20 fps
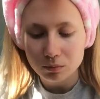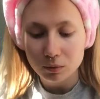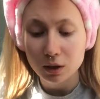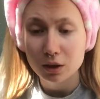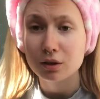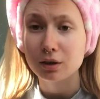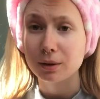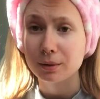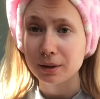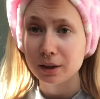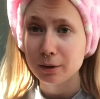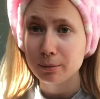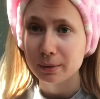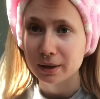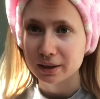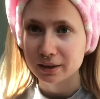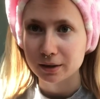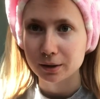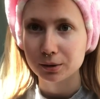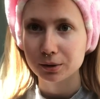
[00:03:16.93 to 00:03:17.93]
So I'm gonna
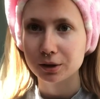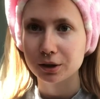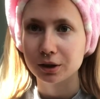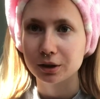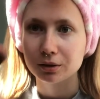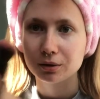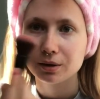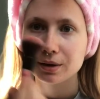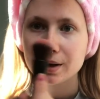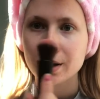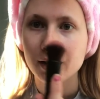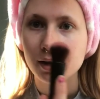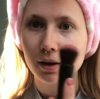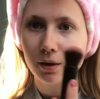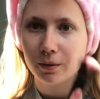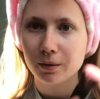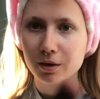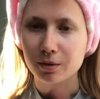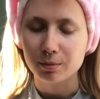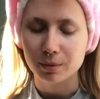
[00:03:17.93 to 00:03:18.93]
mix those two
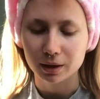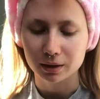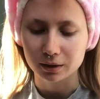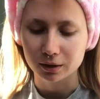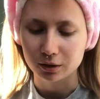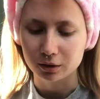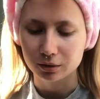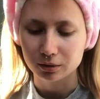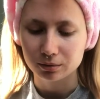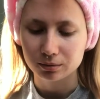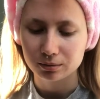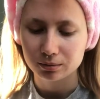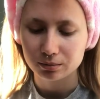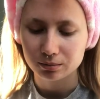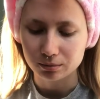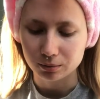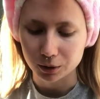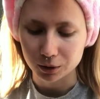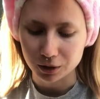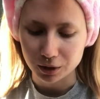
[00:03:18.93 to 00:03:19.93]
with my little
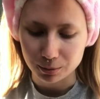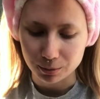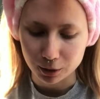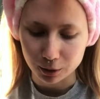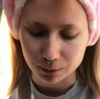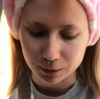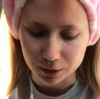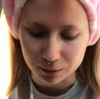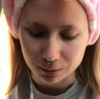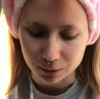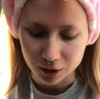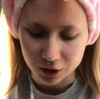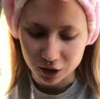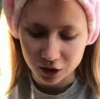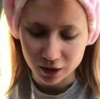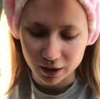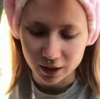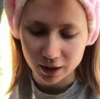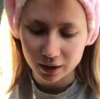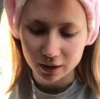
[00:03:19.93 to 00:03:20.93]
multi-purpose brush
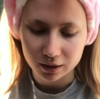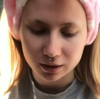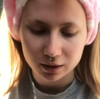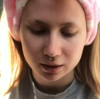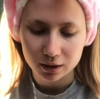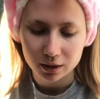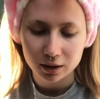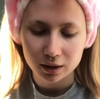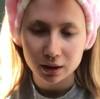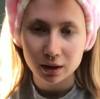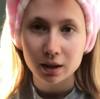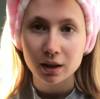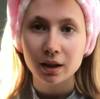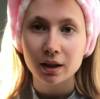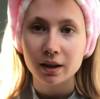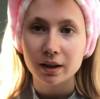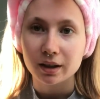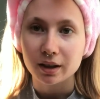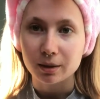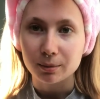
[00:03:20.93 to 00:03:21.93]
there
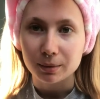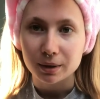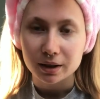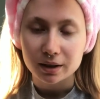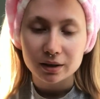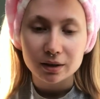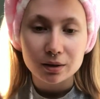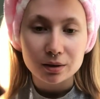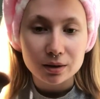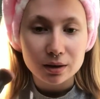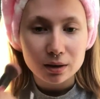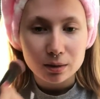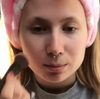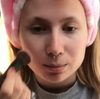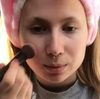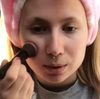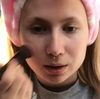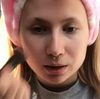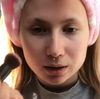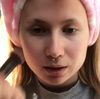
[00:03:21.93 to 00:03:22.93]
and mix those up,
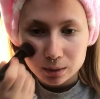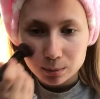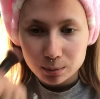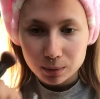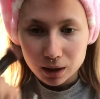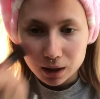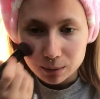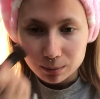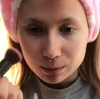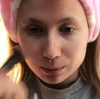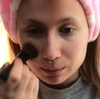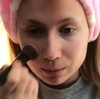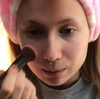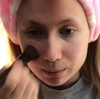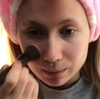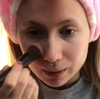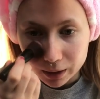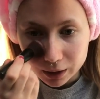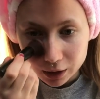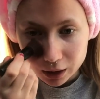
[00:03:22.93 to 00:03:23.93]
pop them on
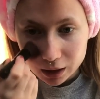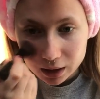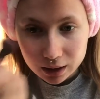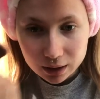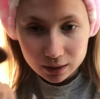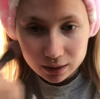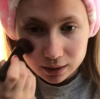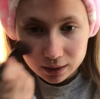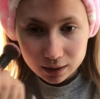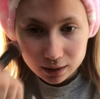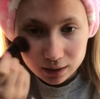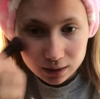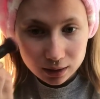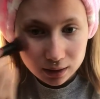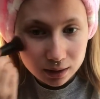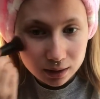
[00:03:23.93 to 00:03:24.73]
my cheeks,